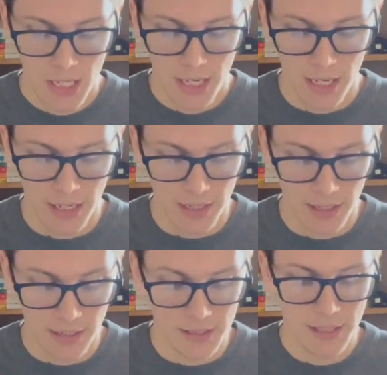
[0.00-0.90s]
And uh,
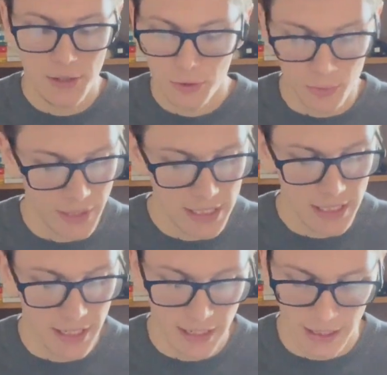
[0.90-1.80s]
Ezekiel reads
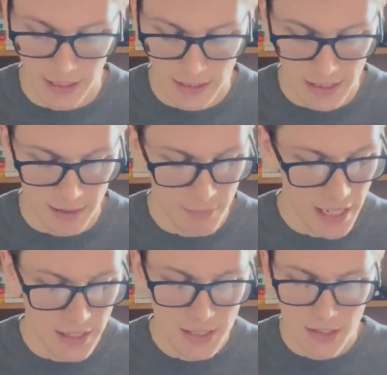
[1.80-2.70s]
it and he's like,
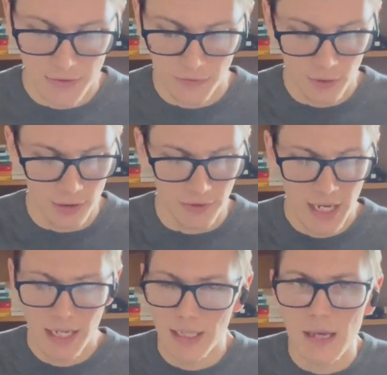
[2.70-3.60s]
man, this is full of
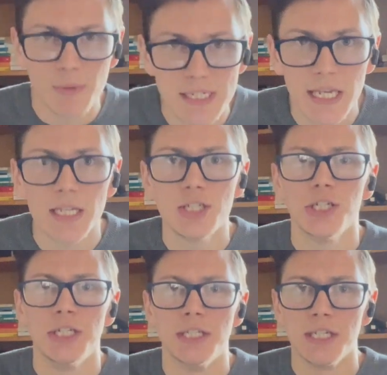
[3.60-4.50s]

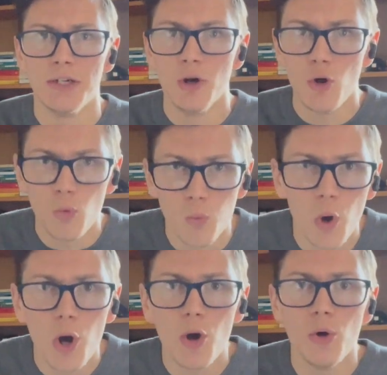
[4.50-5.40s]
lamentations and
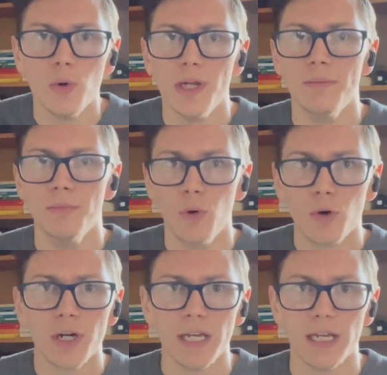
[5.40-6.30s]
woe and
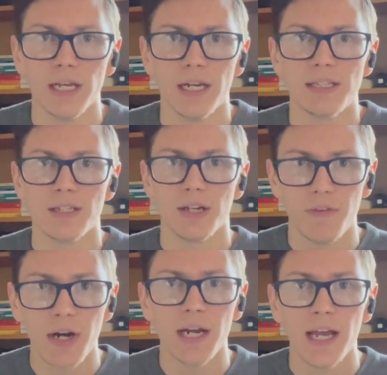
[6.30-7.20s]
mourning. And it's a
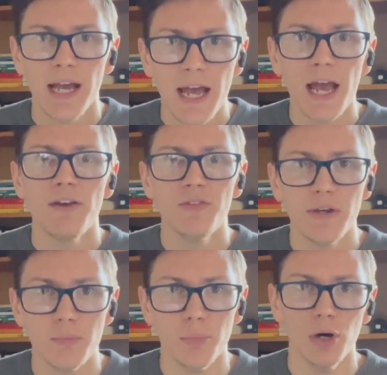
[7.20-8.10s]
very
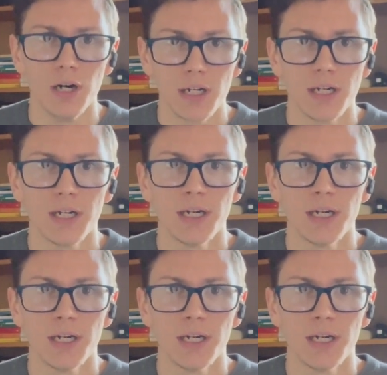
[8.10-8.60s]
heavy book.